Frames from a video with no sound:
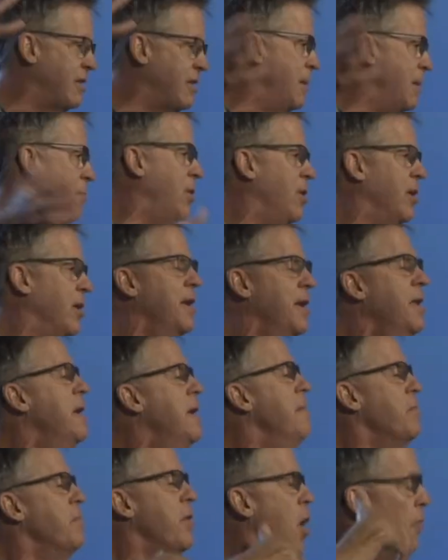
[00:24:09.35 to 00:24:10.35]
temple and
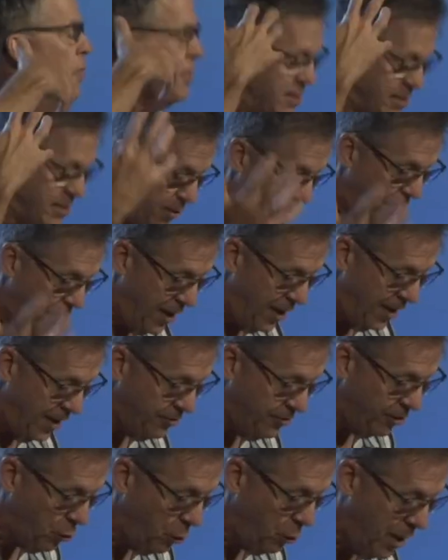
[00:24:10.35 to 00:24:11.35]
all these other
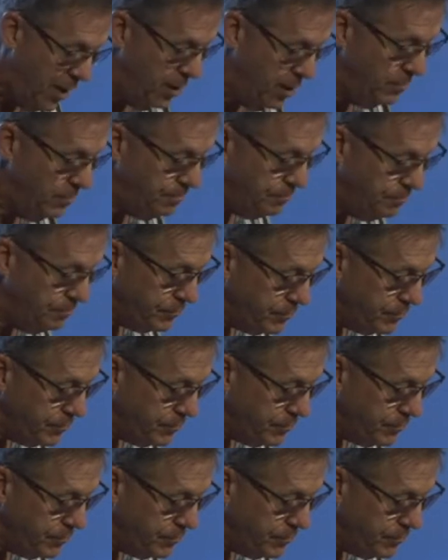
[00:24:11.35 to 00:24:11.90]
things as well.